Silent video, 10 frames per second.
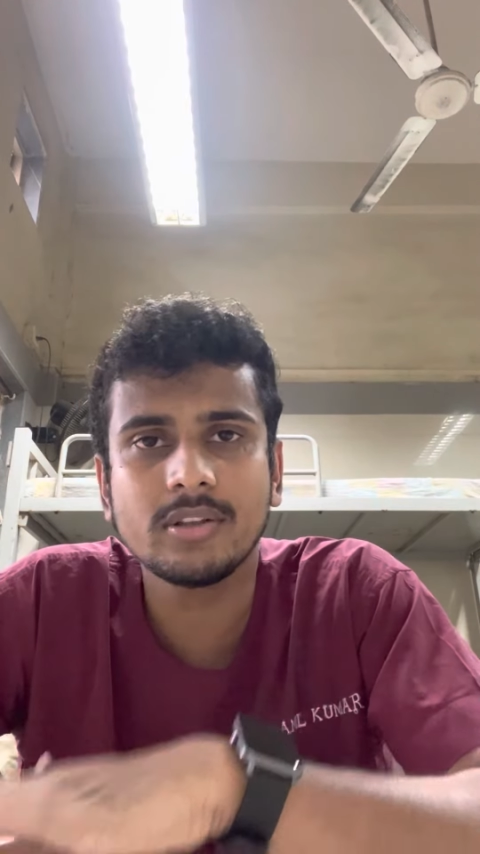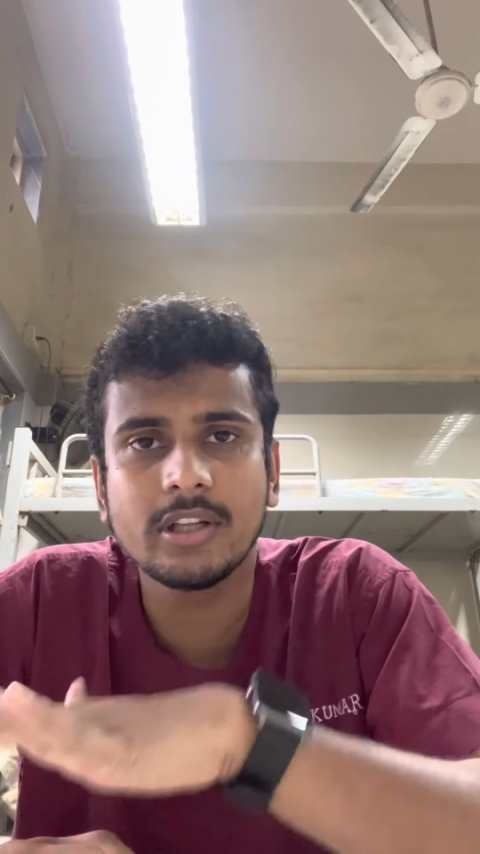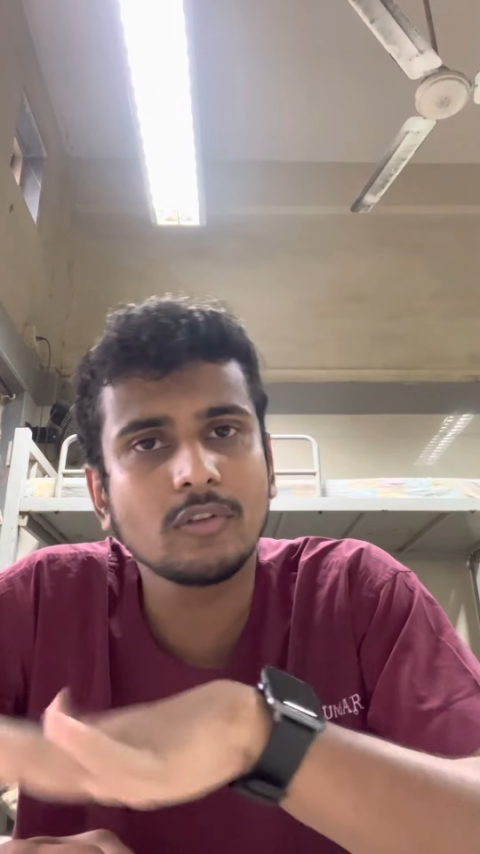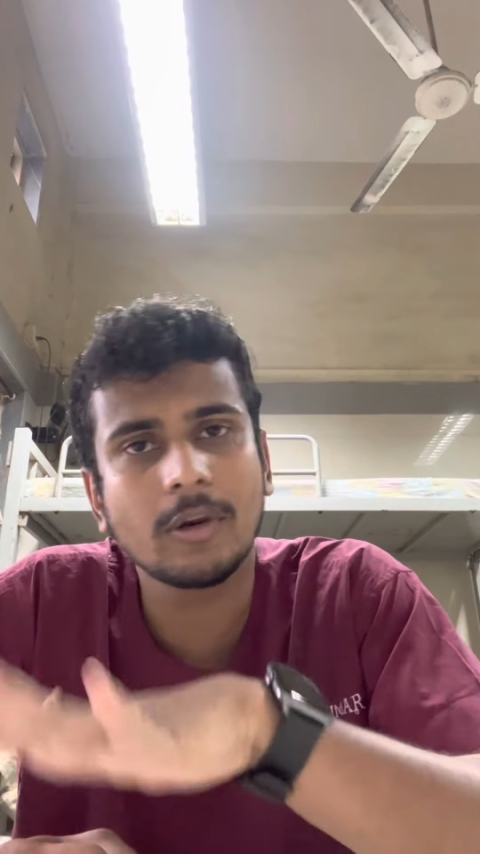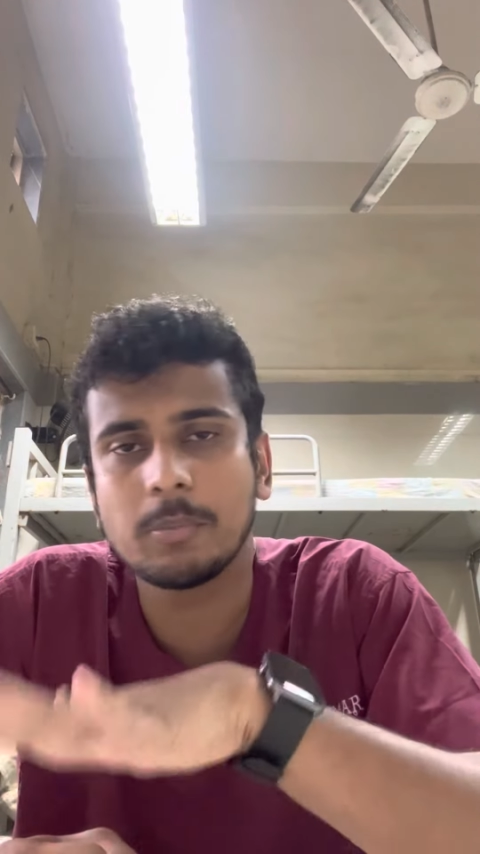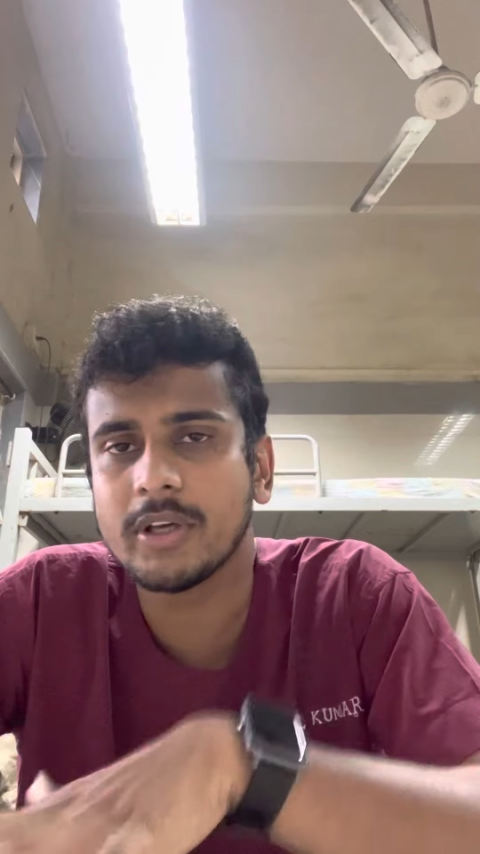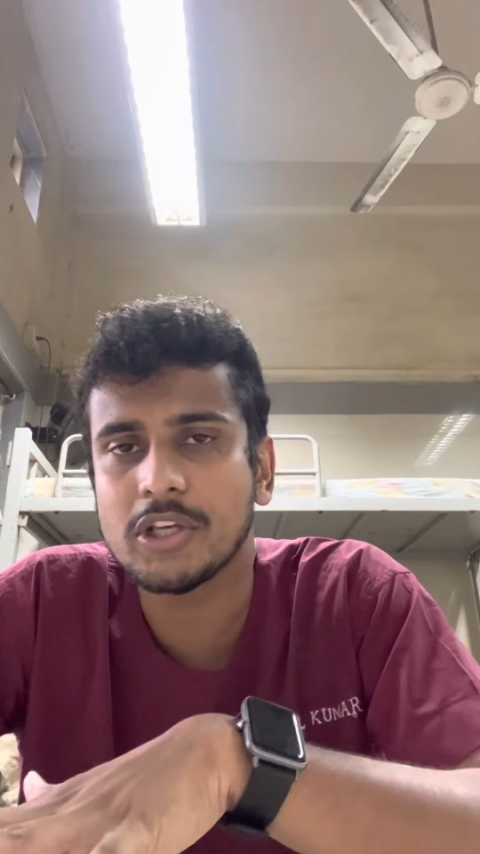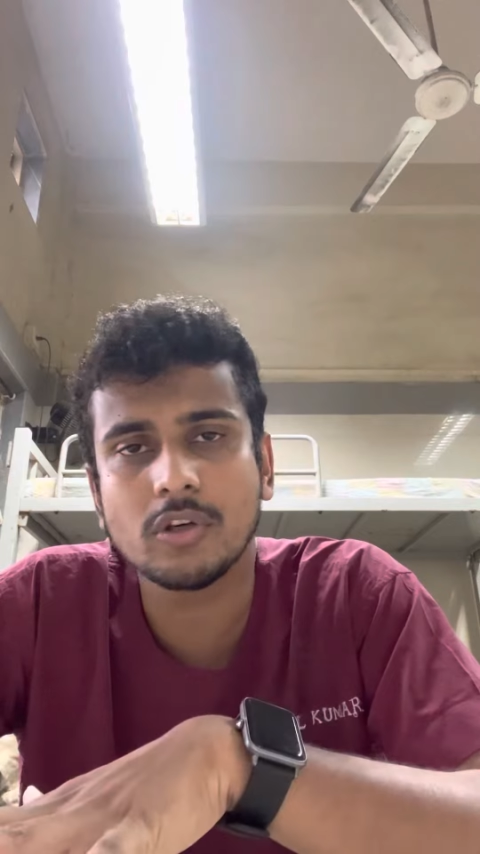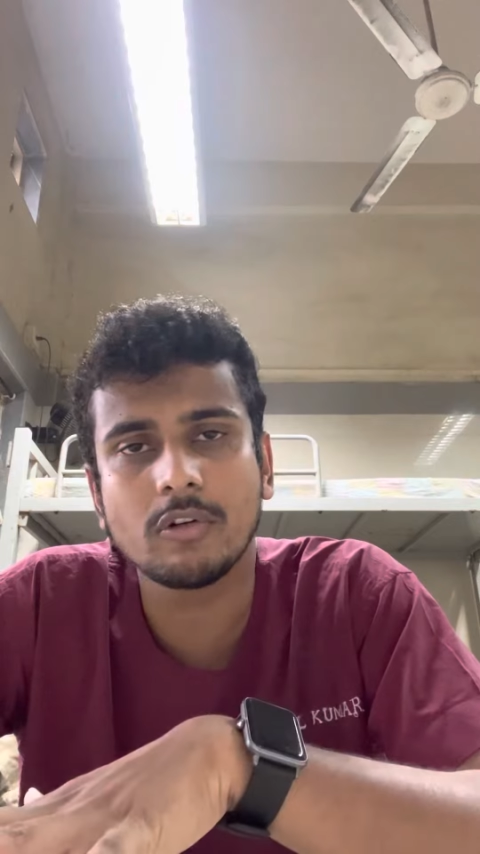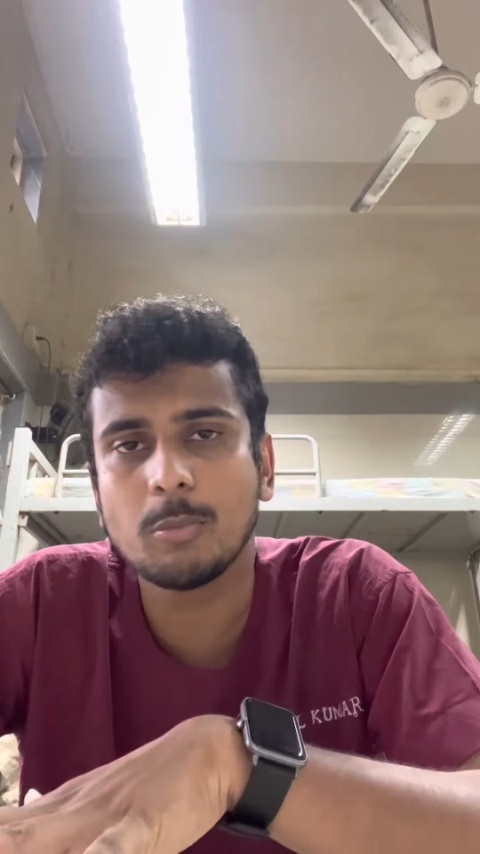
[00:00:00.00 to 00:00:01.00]
Then your
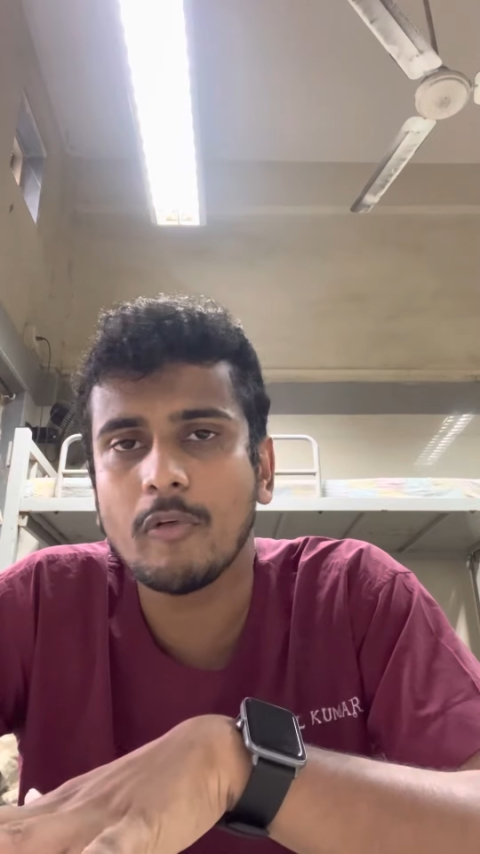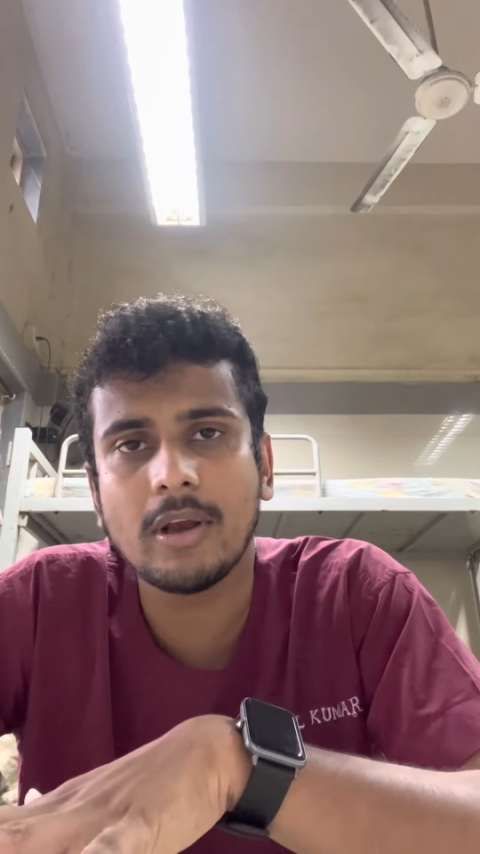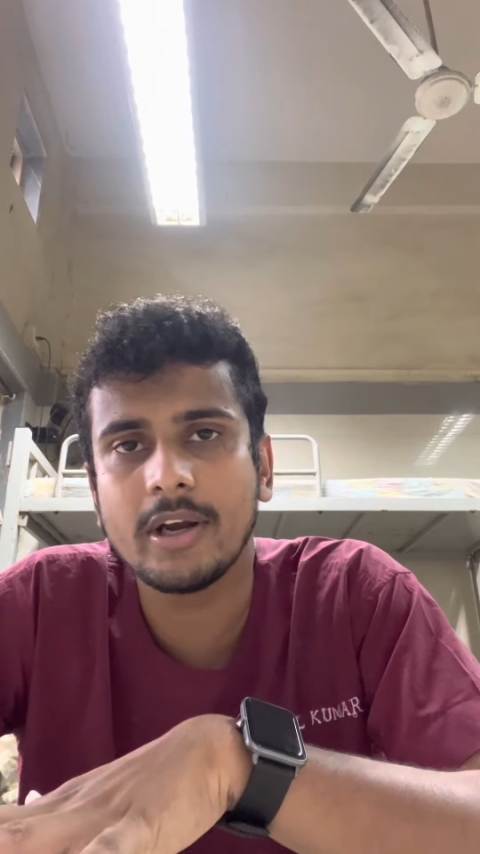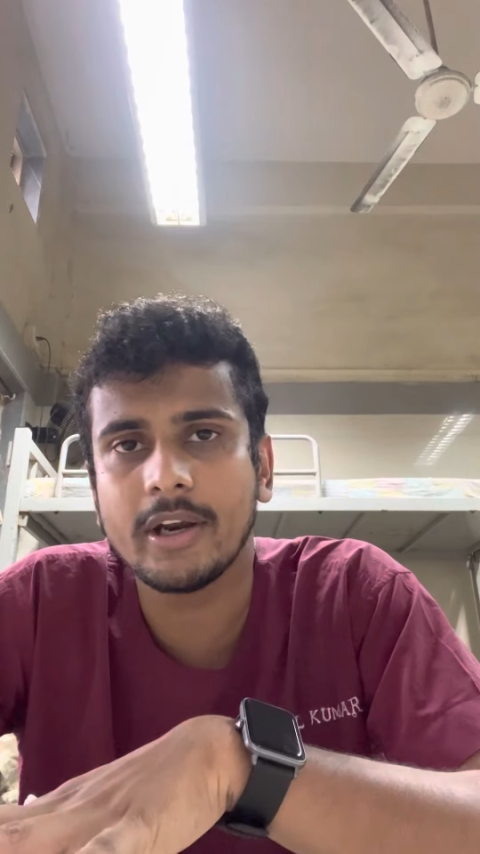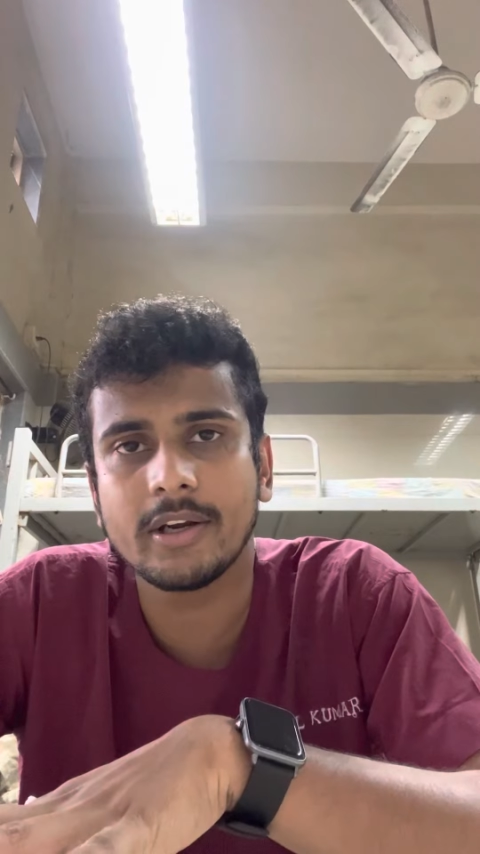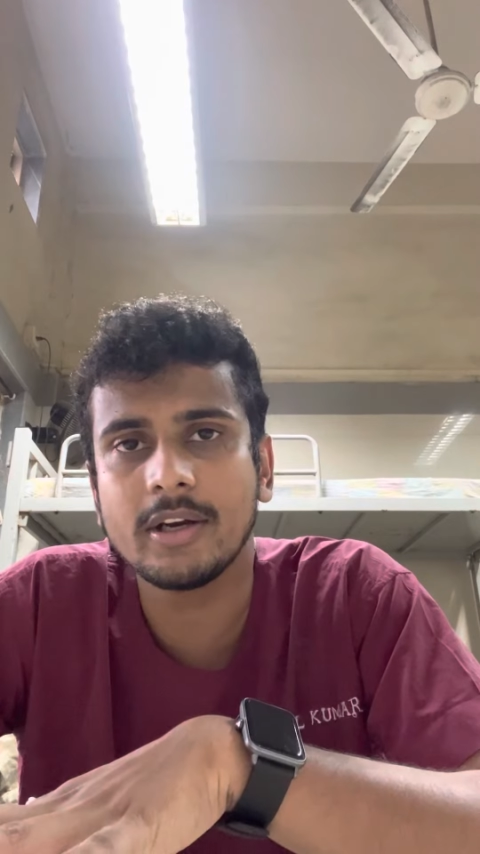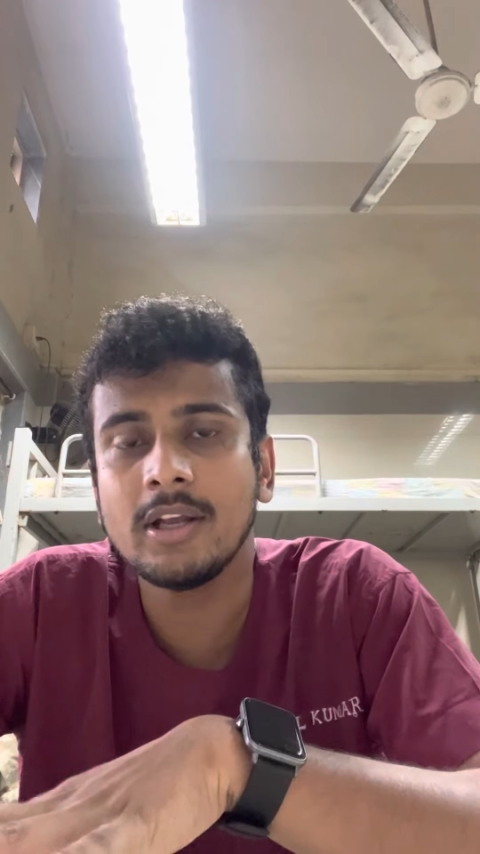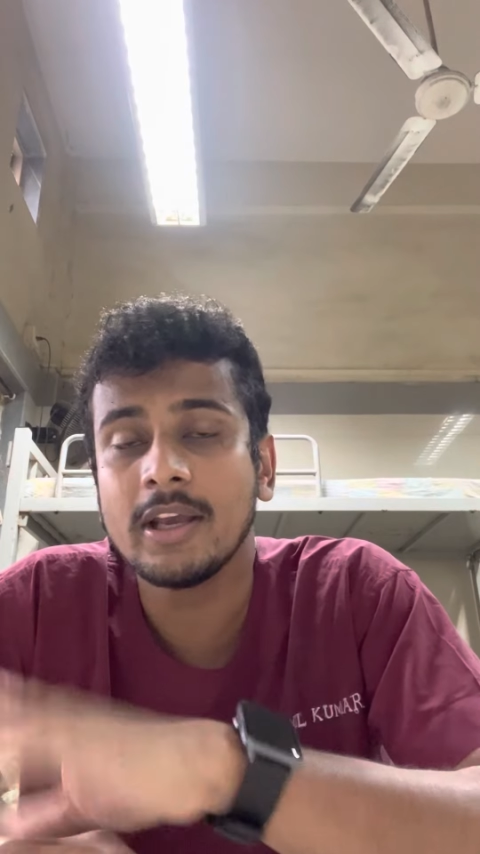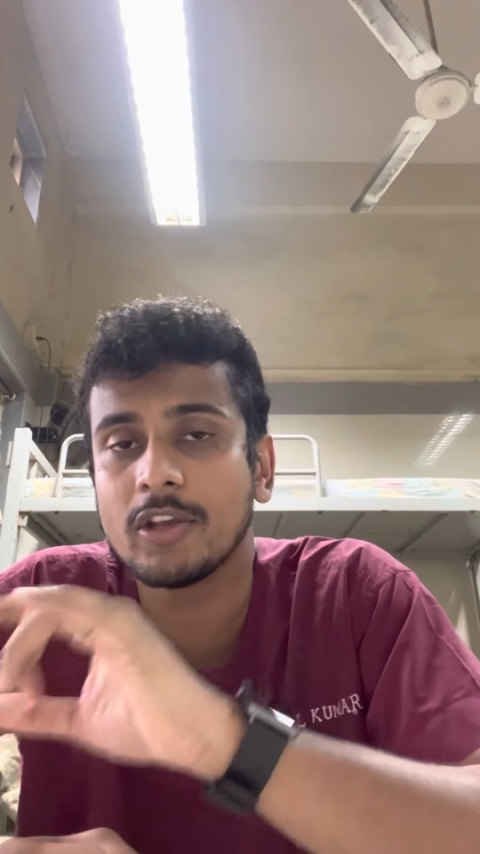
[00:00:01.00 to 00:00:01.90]
application will be validated,